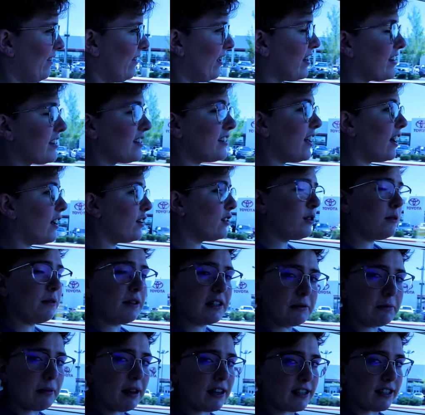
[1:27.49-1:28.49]
It's not too
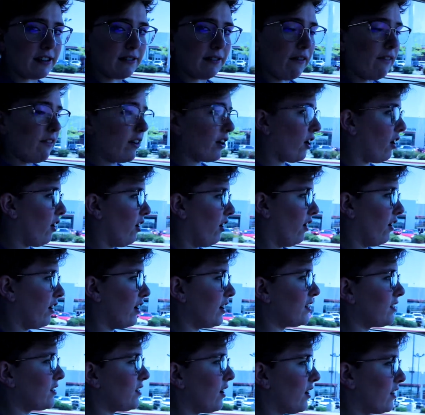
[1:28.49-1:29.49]
expensive of a
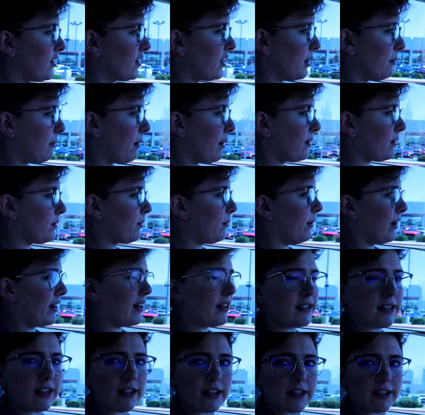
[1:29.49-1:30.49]
car. It starts at about
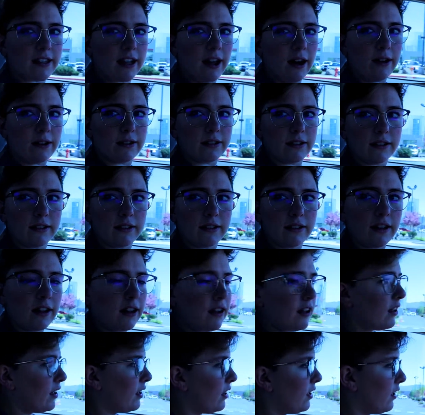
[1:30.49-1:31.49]

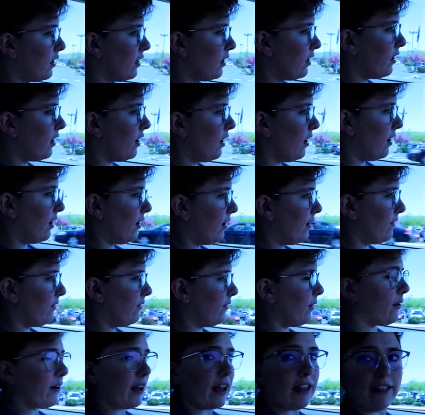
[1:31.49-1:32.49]

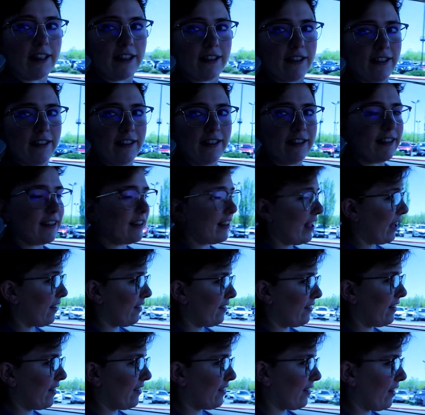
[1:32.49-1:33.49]
$26,000. Okay, listen.
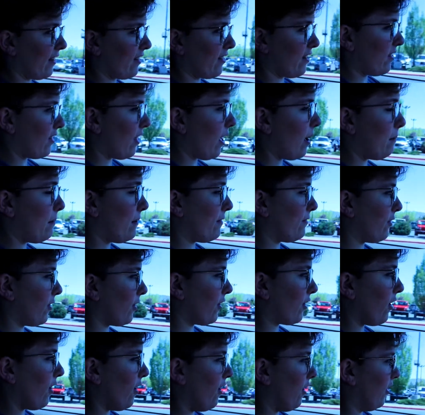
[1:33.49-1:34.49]
Yes, that's a lot. But
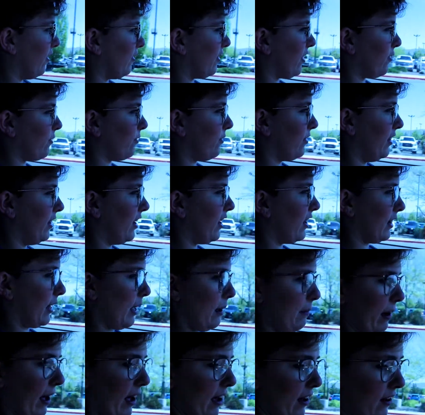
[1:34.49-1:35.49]
for a car, that's really not
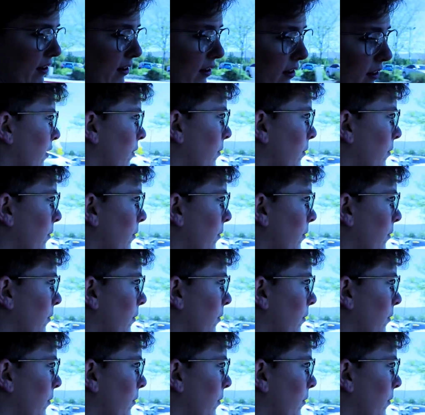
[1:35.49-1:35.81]
that bad.